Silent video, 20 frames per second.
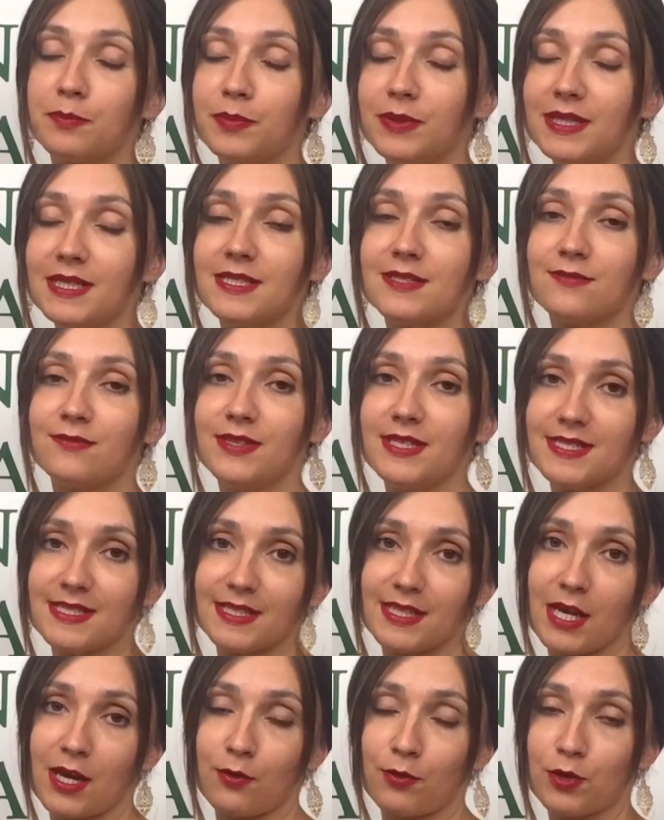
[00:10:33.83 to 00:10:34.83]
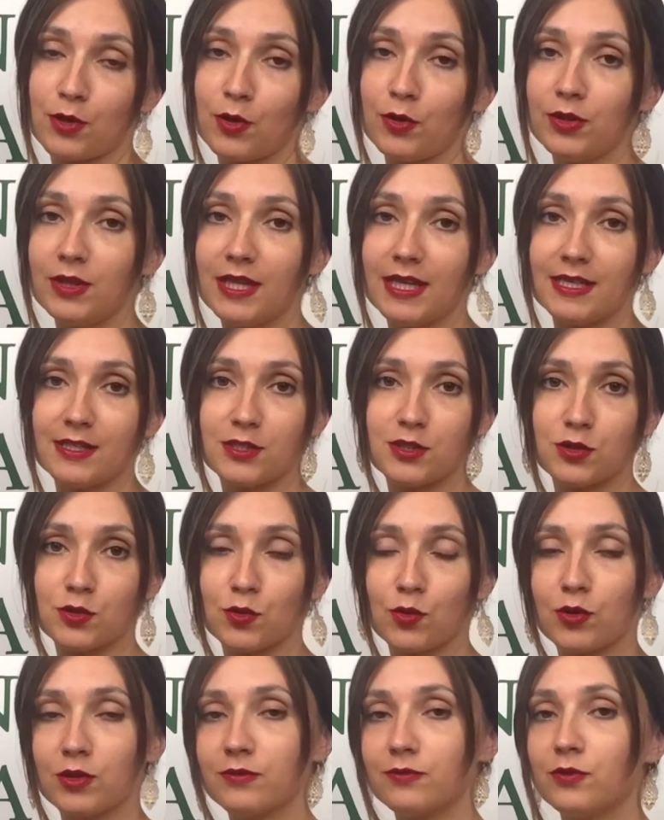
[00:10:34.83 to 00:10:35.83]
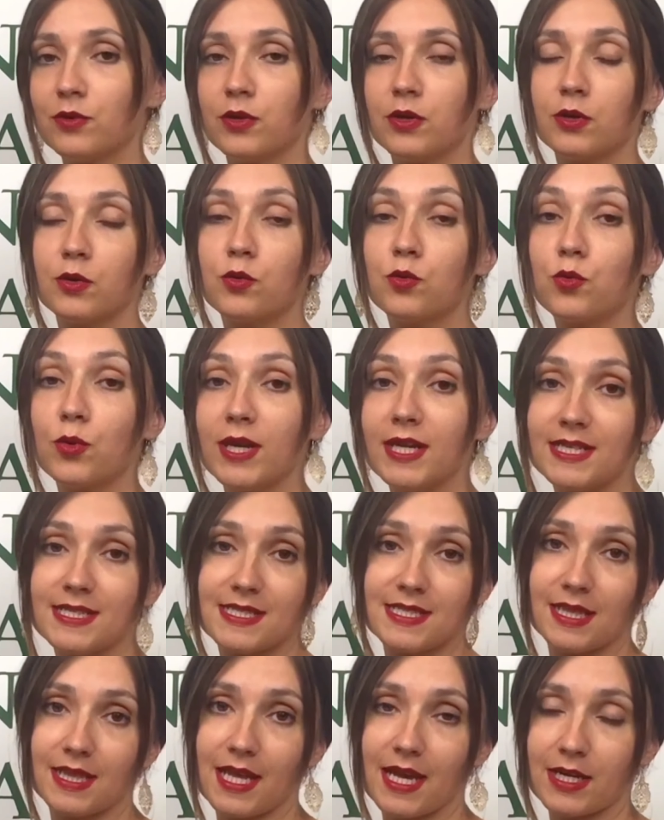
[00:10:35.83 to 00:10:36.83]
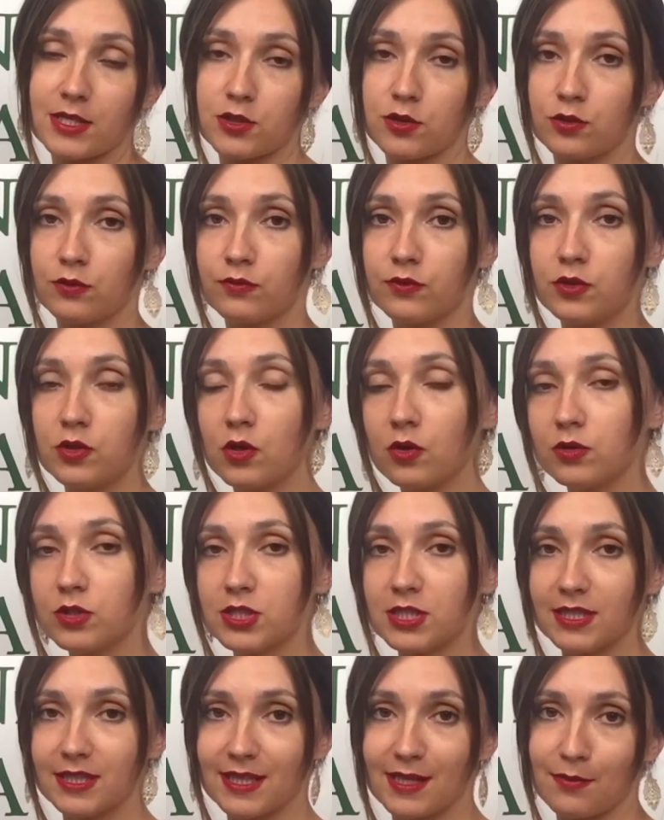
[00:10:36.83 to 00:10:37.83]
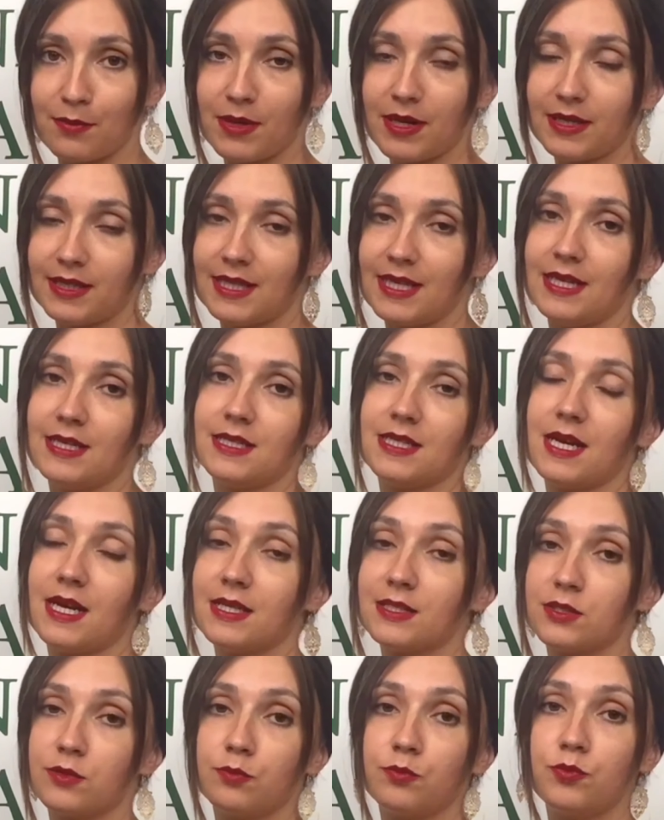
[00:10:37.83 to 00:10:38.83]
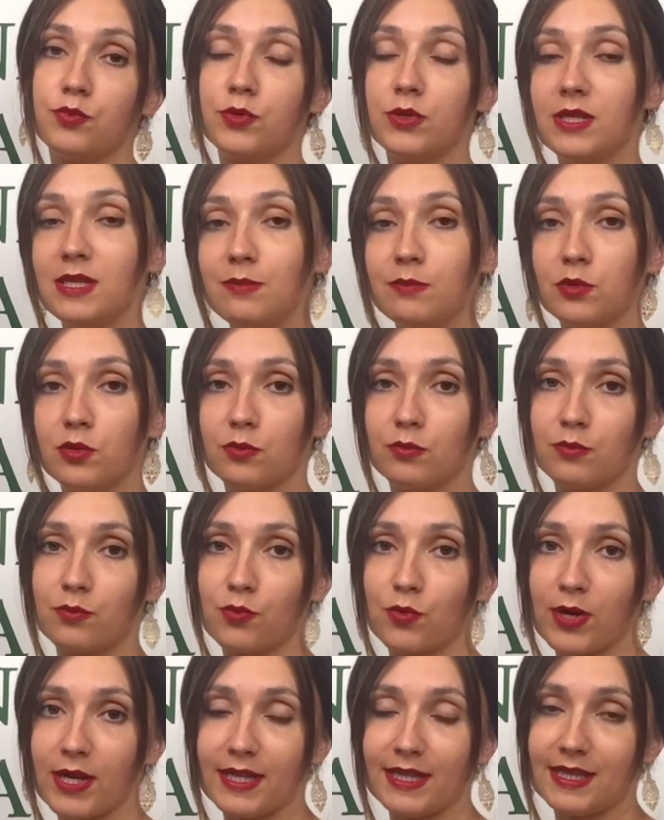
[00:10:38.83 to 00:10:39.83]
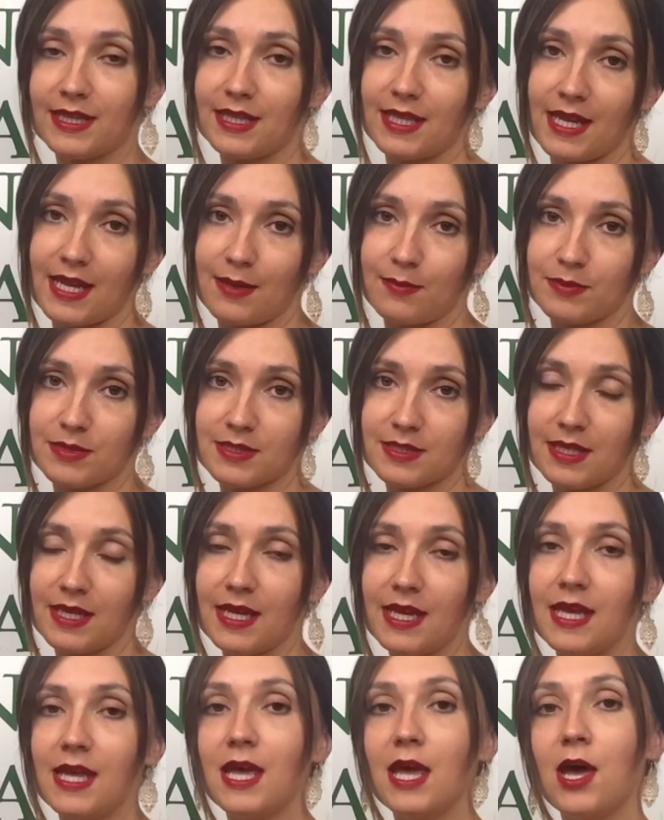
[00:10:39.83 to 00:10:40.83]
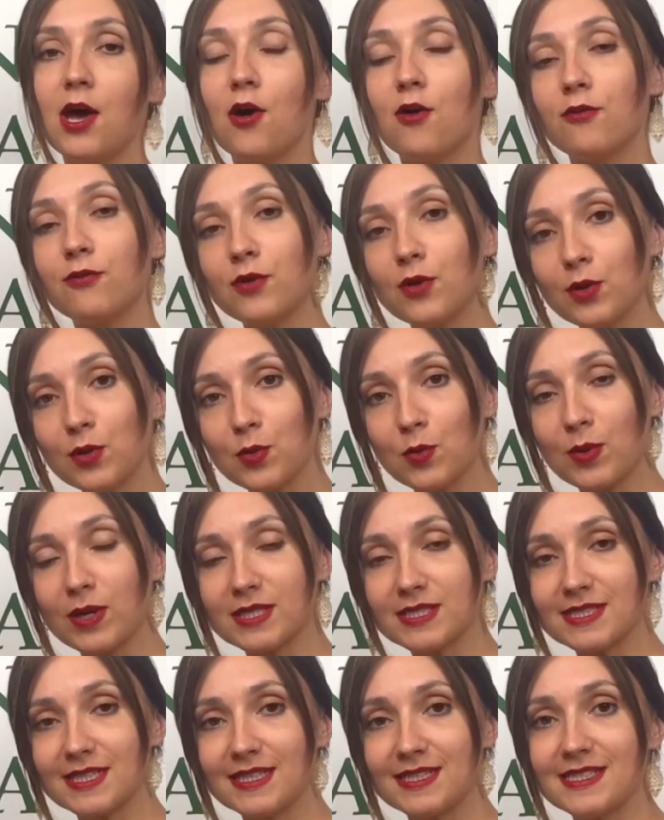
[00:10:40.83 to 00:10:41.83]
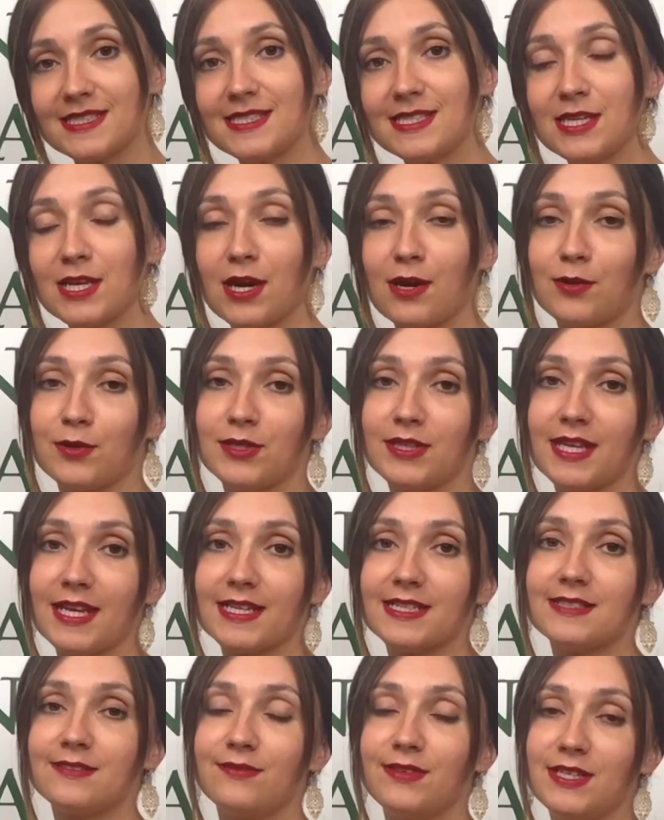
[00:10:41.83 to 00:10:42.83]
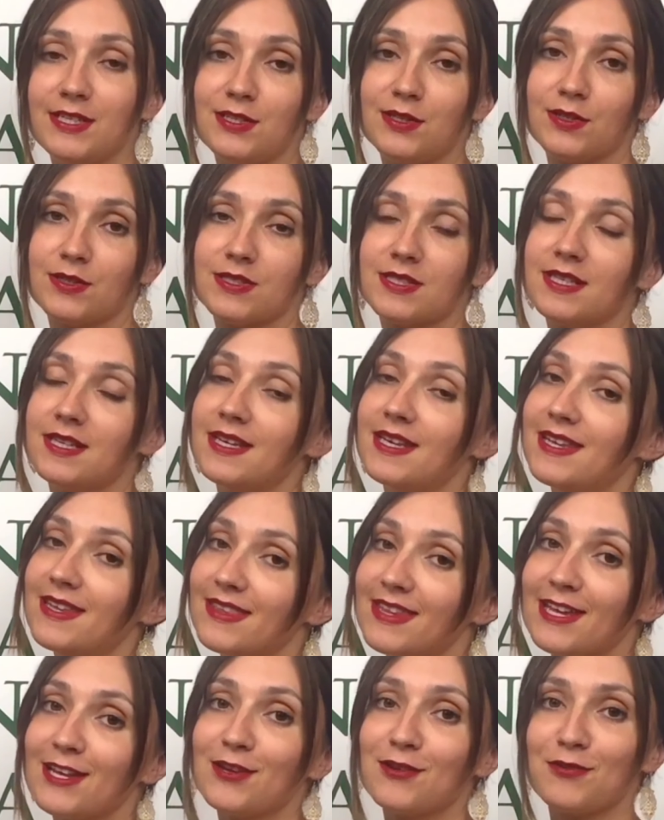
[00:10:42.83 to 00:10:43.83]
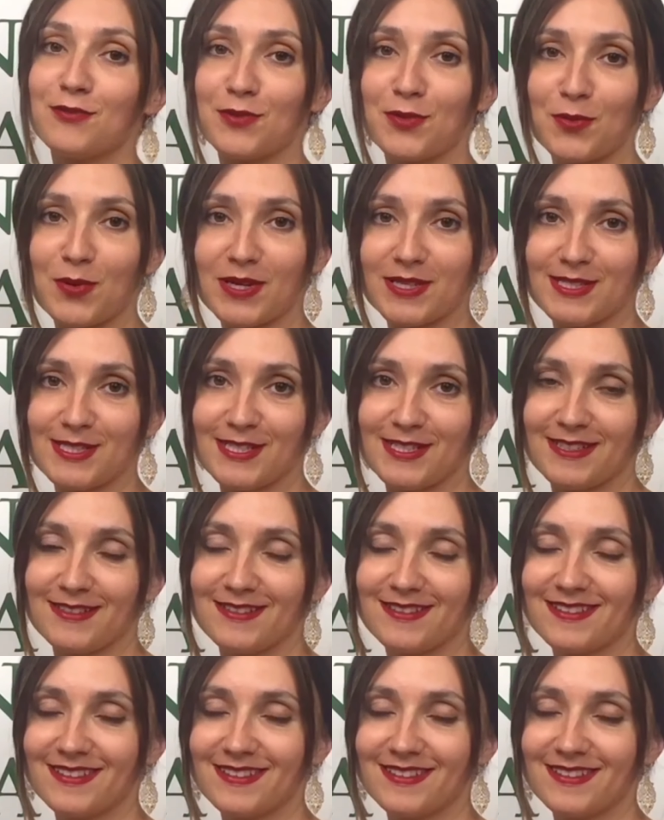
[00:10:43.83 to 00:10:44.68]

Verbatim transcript: Please visit our online store for a great selection of Dolce & Gabbana and other premium brand names. Follow us and see our next videos. Thank you for watching.